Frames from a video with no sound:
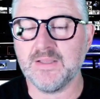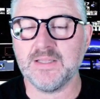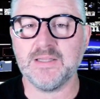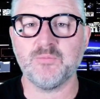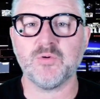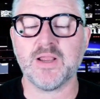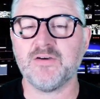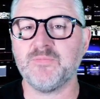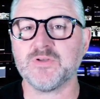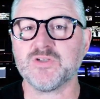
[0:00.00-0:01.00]
Liberal
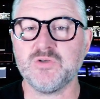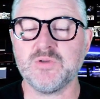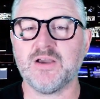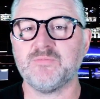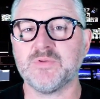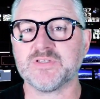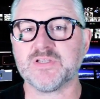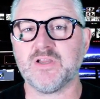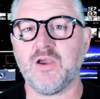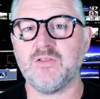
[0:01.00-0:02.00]
government, 2 governments
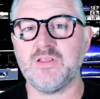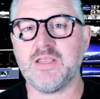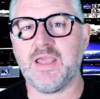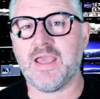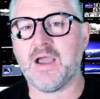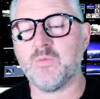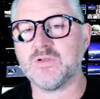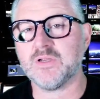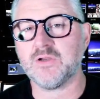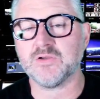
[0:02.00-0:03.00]
ago, the Howard
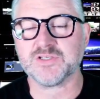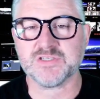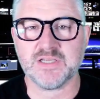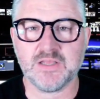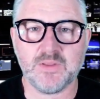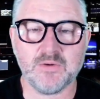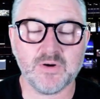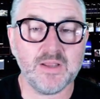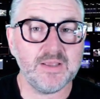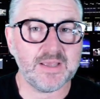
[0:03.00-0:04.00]
Costello
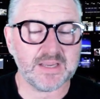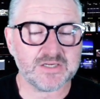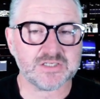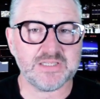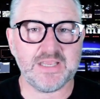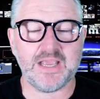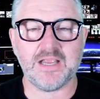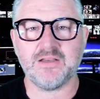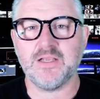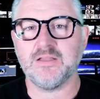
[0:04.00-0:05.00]
era, actually
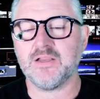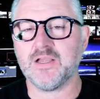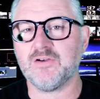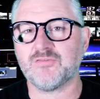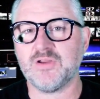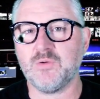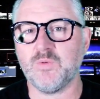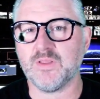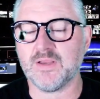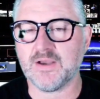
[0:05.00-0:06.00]
had the country
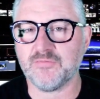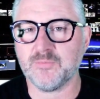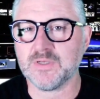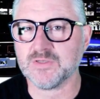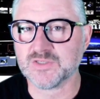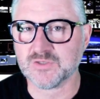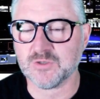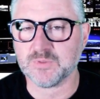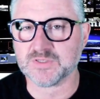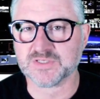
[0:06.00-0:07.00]
with a government
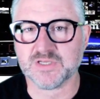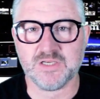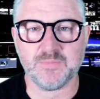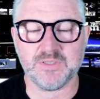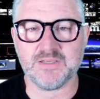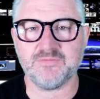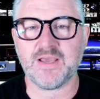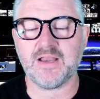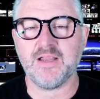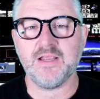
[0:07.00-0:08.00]
surplus. Can you believe
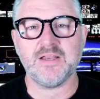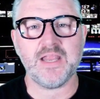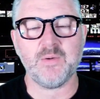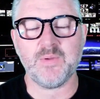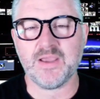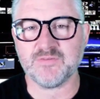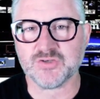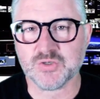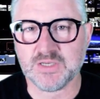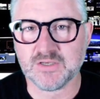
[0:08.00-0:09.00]
that? Now we have $1
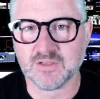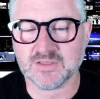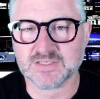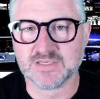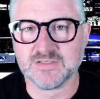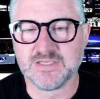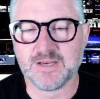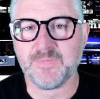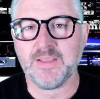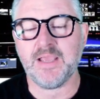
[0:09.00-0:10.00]
trillion in
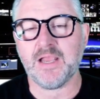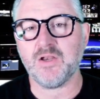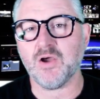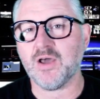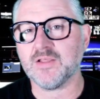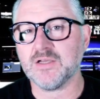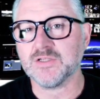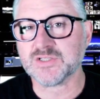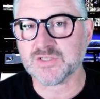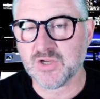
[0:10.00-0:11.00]
debt, and neither
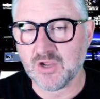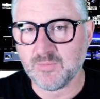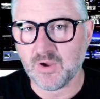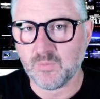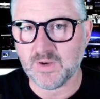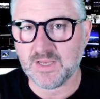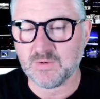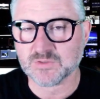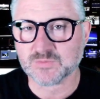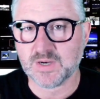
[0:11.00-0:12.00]
ScoMo, when he
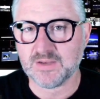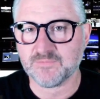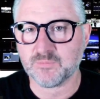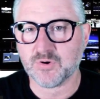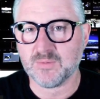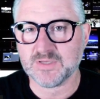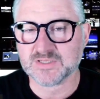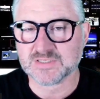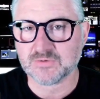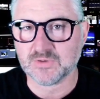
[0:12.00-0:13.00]
was running for Prime
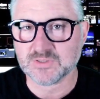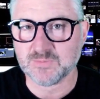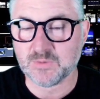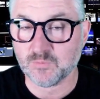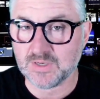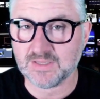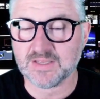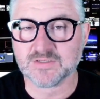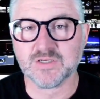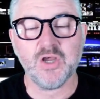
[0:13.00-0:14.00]
Minister to be
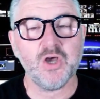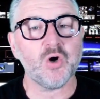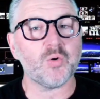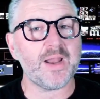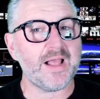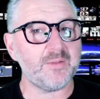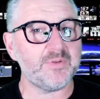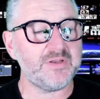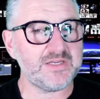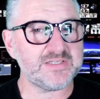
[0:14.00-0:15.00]
re-elected, or
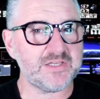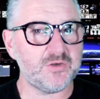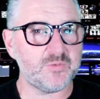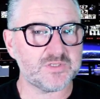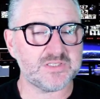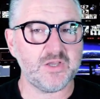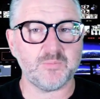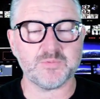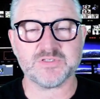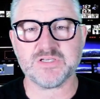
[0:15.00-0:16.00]
Albanese, who was the
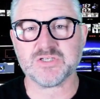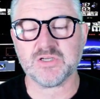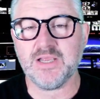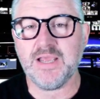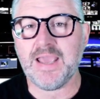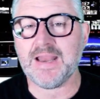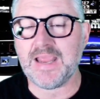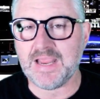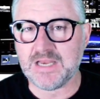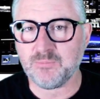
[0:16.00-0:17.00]
opposition, had
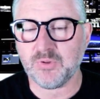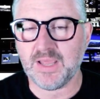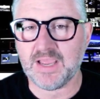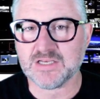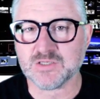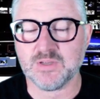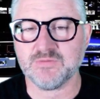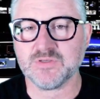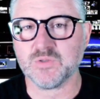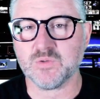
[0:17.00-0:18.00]
any plan to
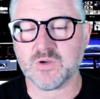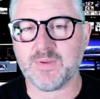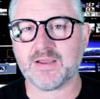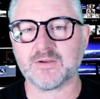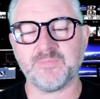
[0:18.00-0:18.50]
even talk about it.